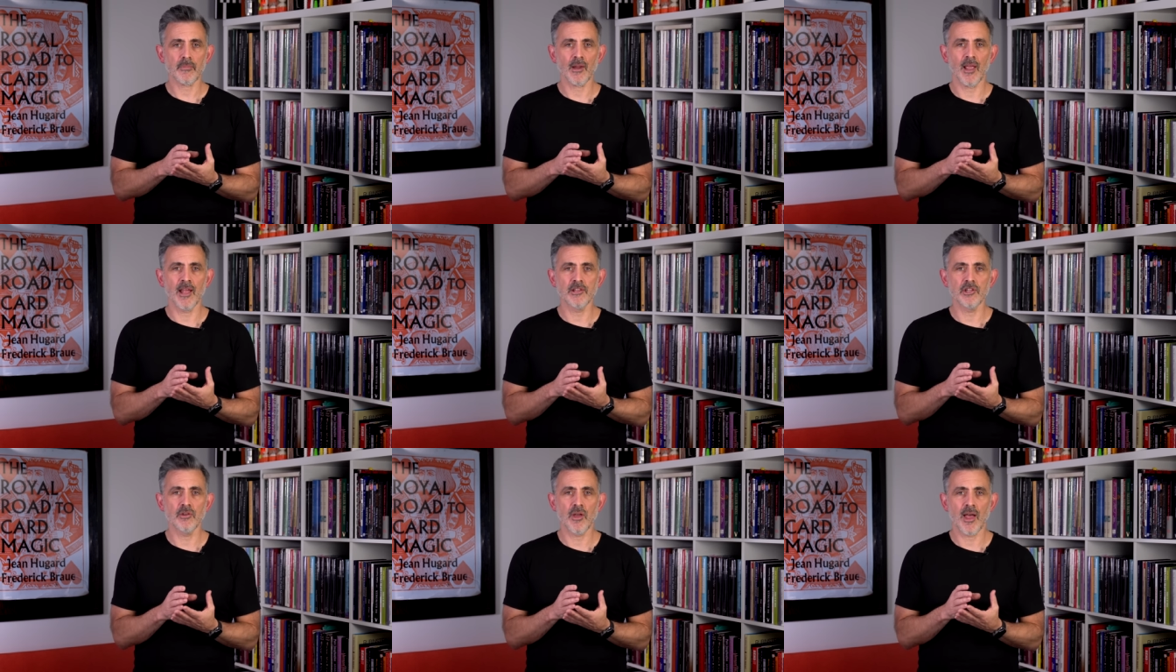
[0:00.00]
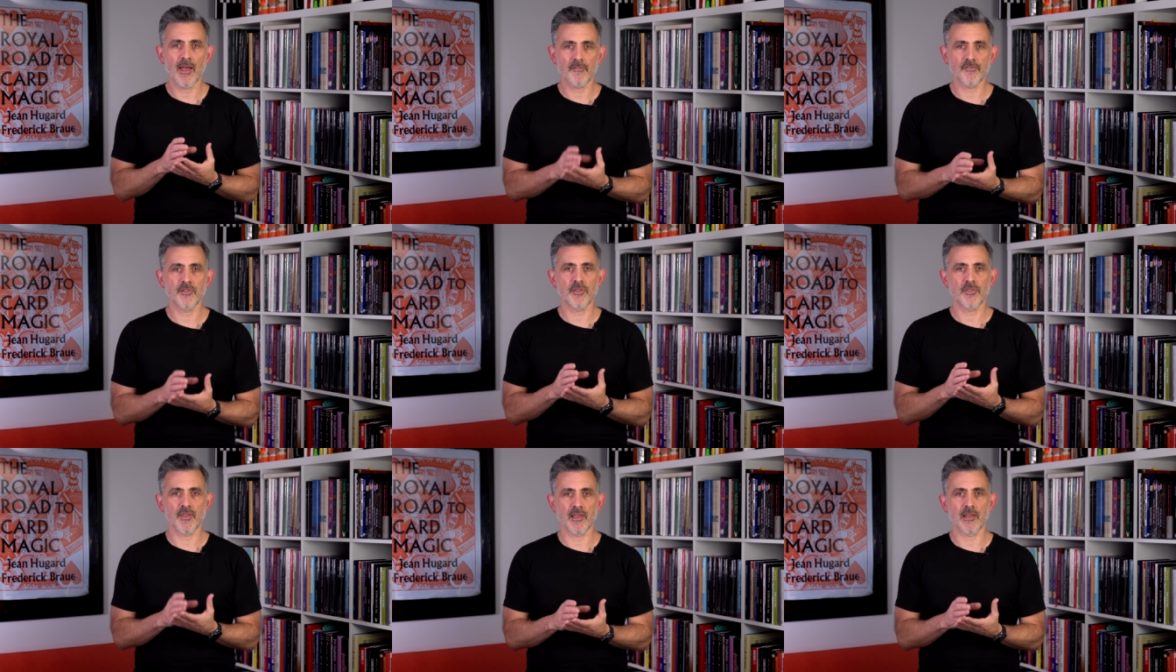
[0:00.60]
And you have
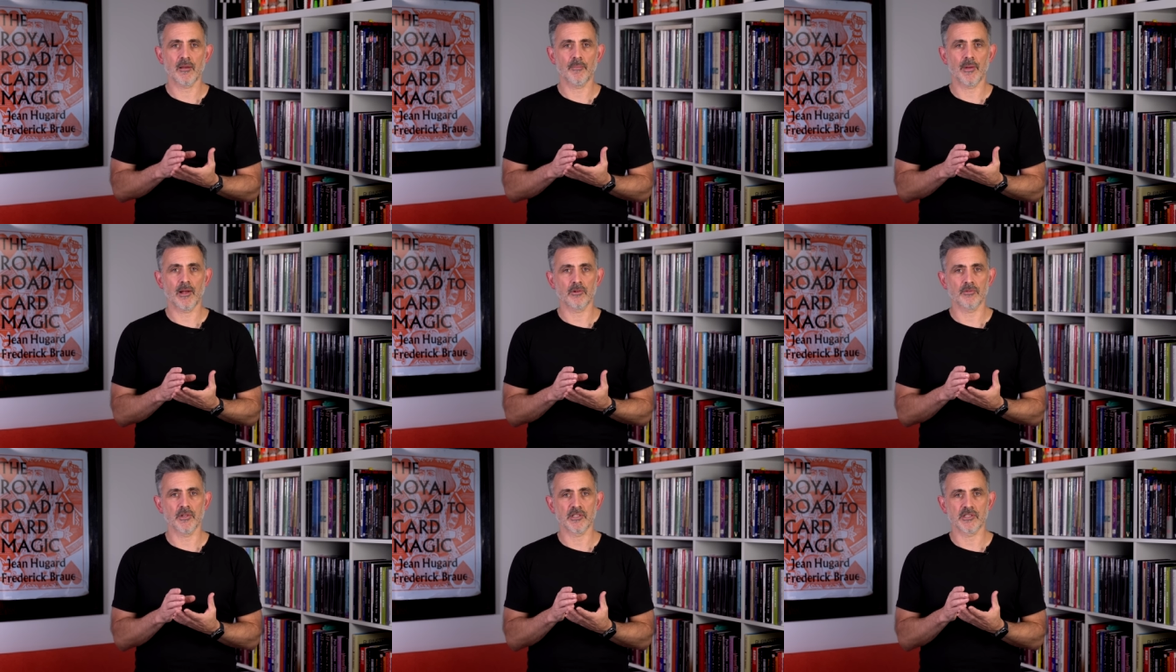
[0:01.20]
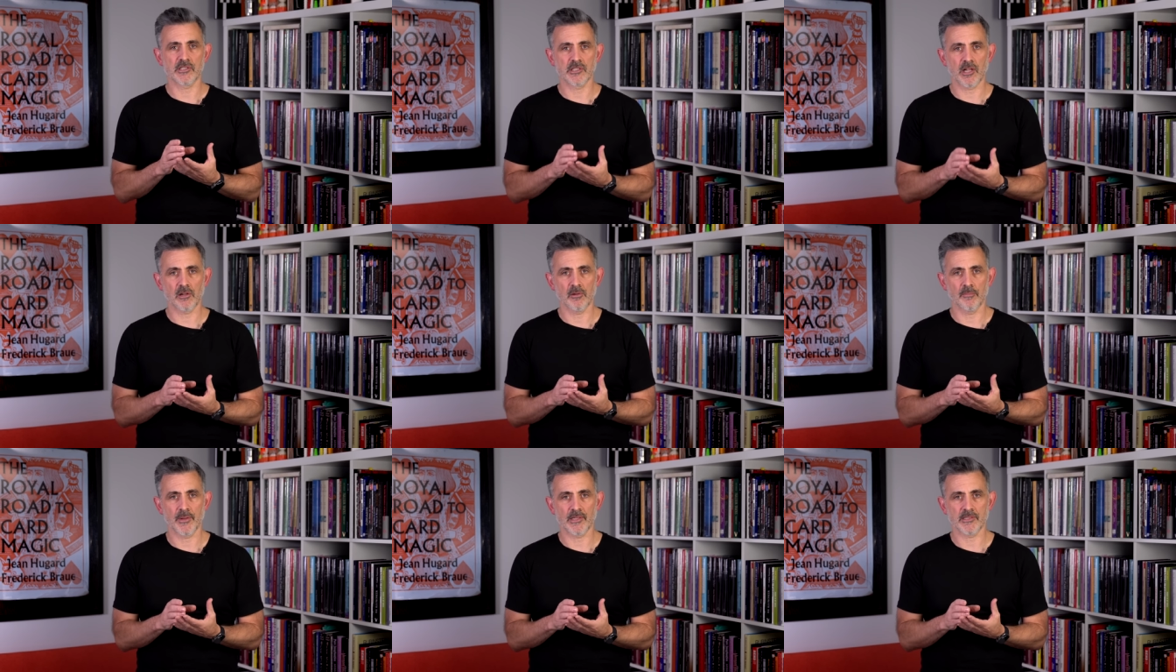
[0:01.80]
to think about the
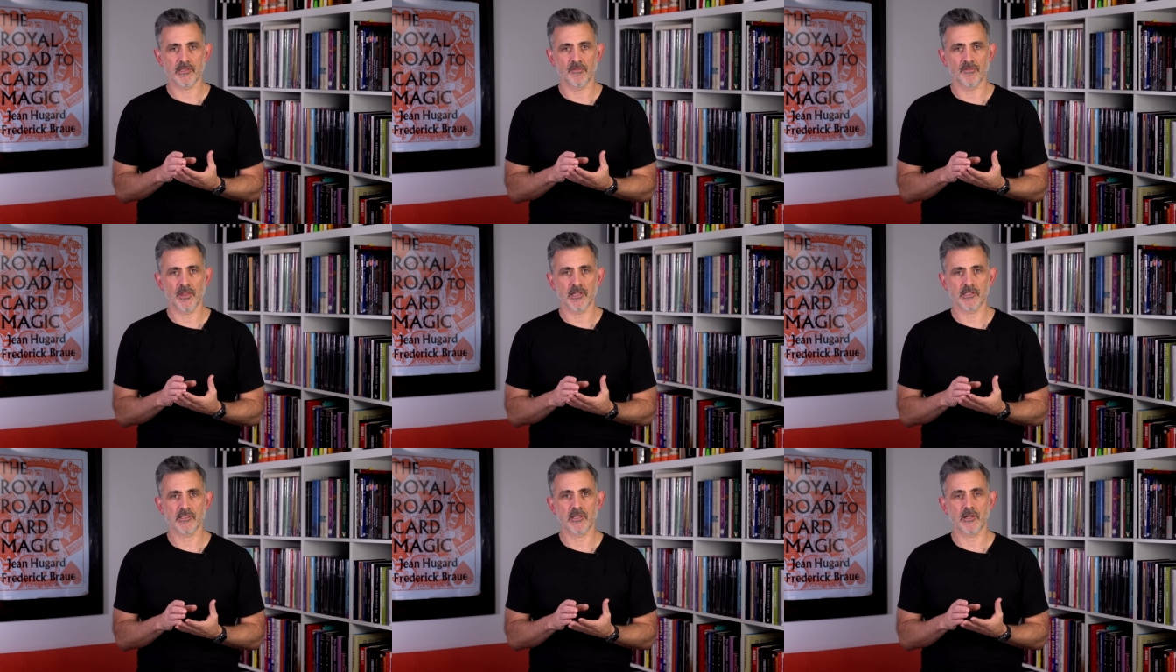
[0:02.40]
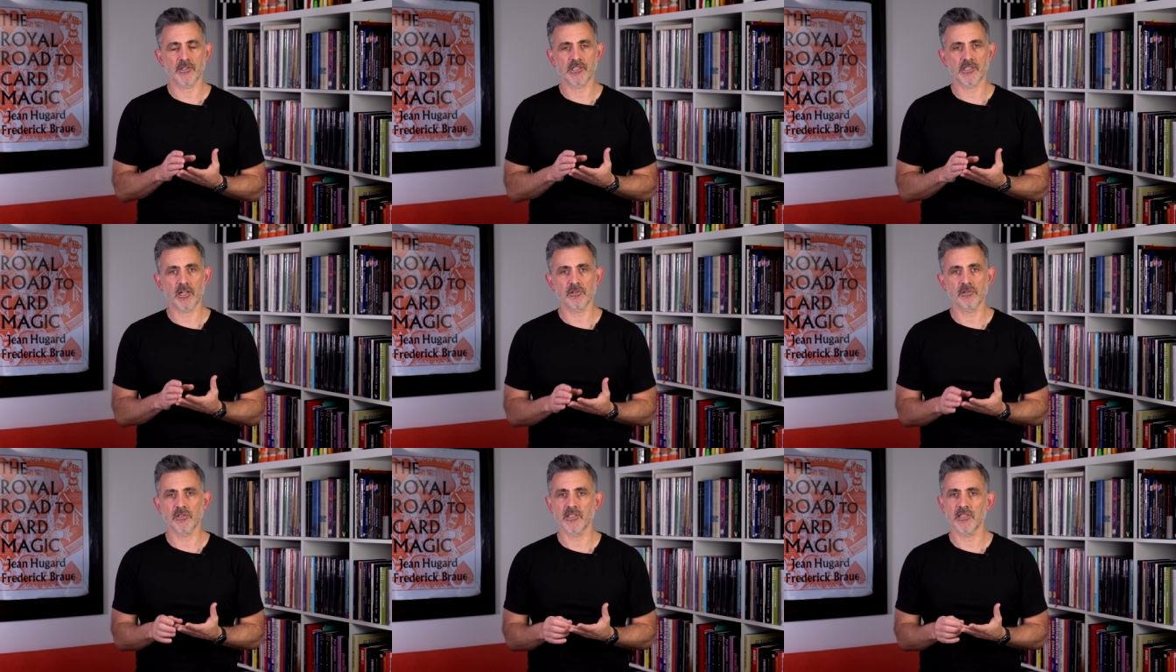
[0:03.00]
subtle bits of this. Now,
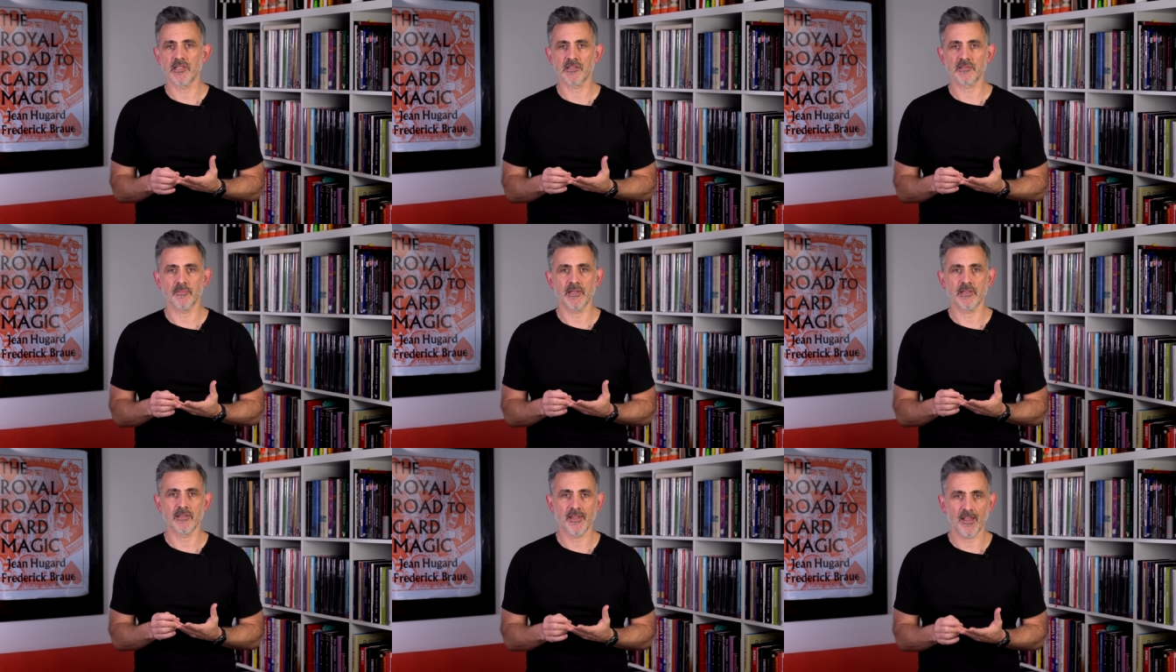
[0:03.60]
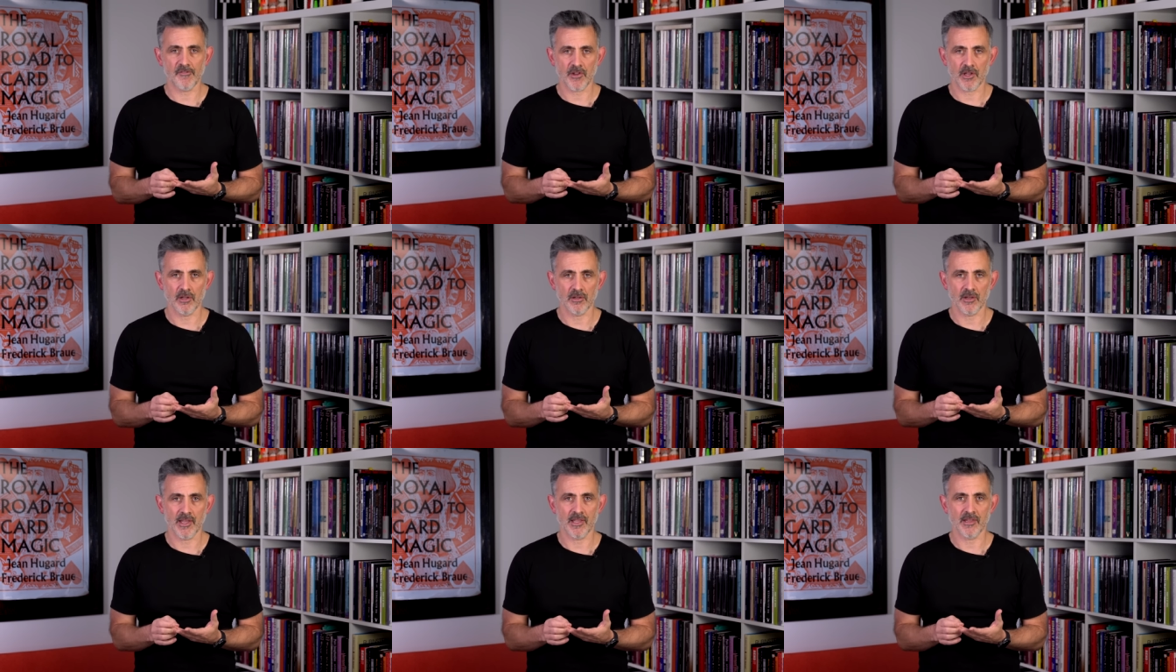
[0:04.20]
subtlety doesn't mean
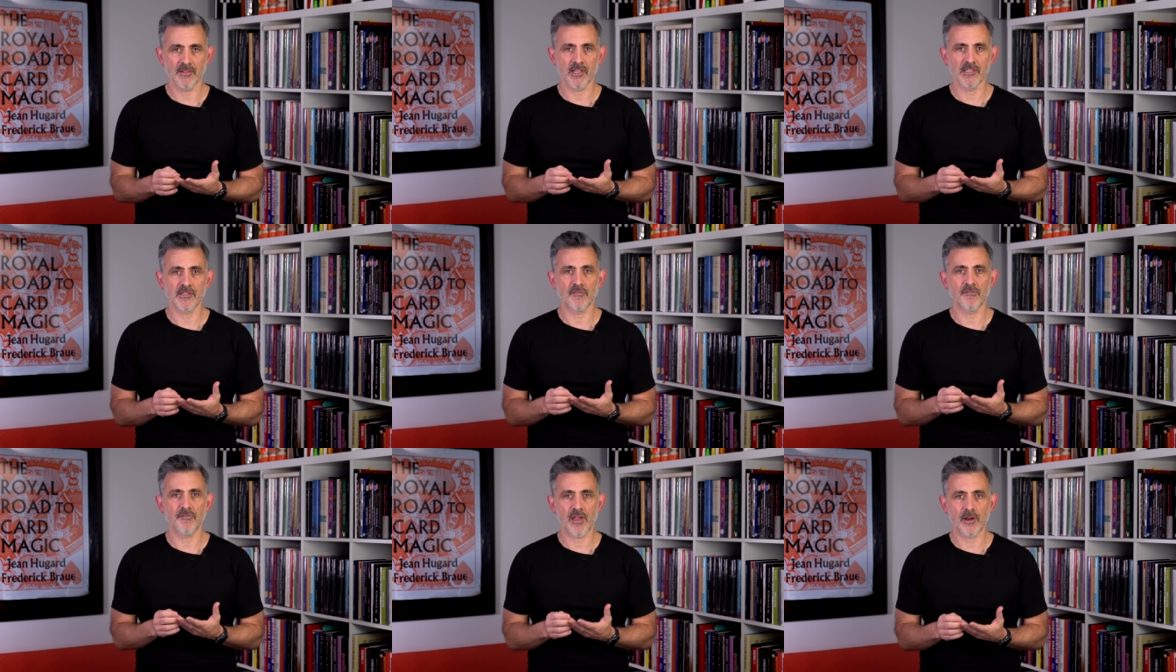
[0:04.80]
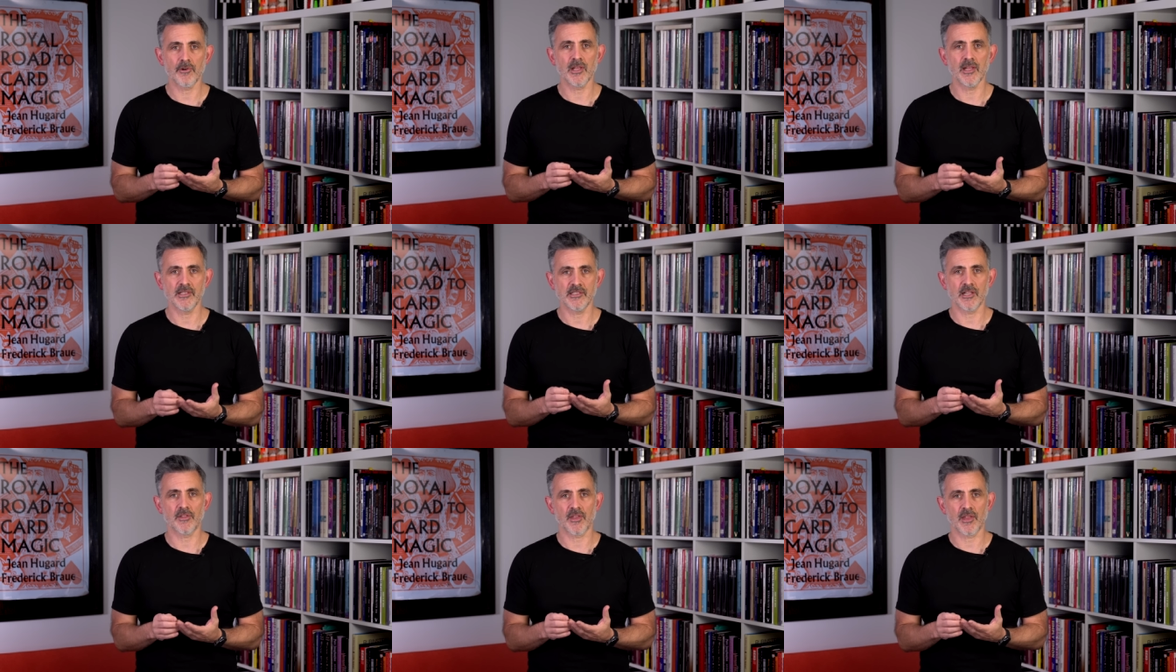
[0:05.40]
difficulty. These are very
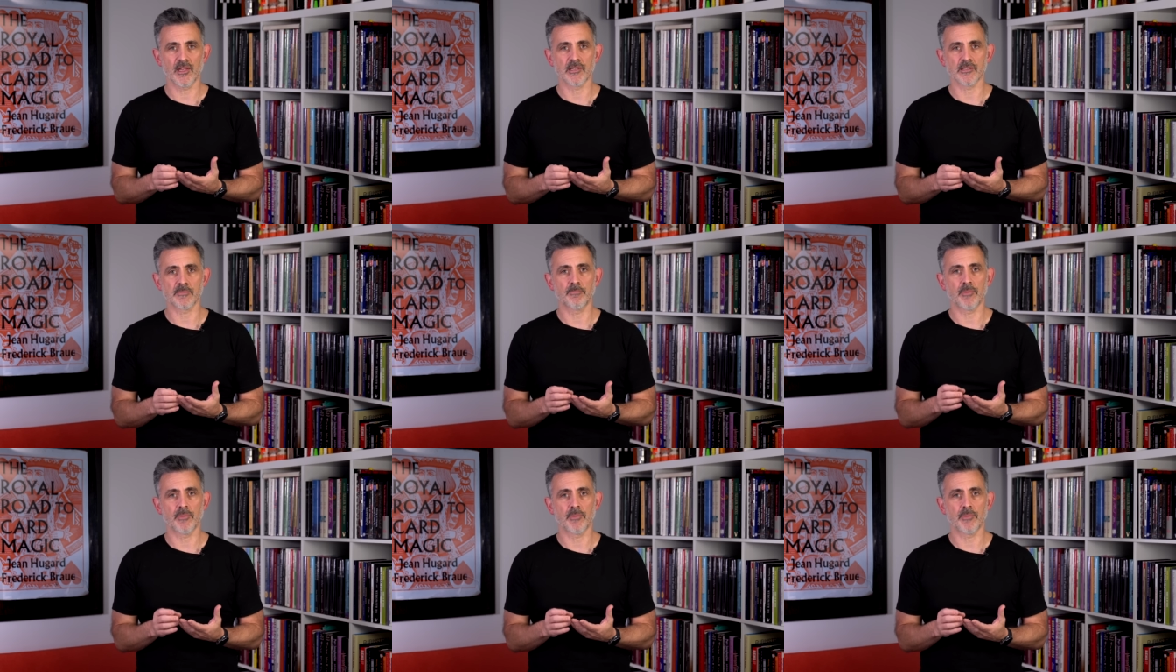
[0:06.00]
easy things.